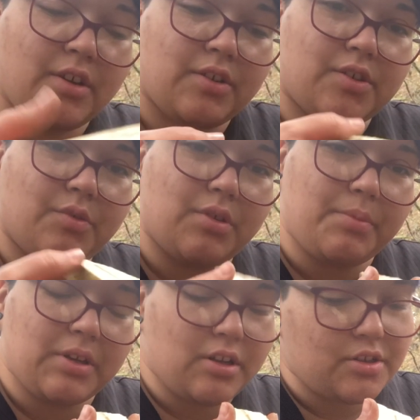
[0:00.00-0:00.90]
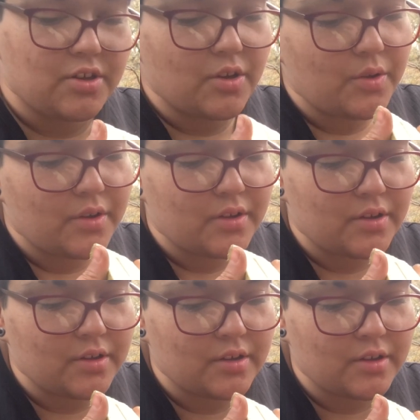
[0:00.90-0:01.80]
So what I'm going to do
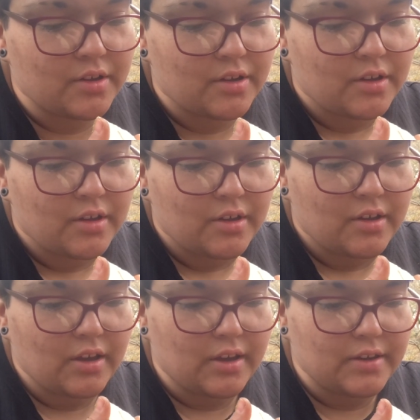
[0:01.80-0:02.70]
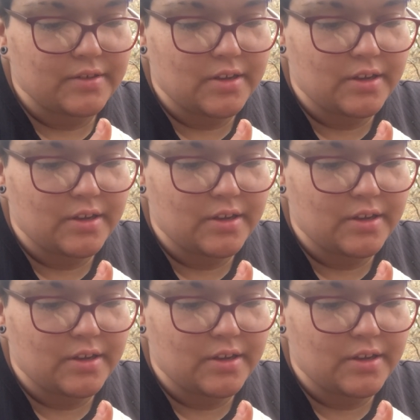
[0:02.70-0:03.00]
is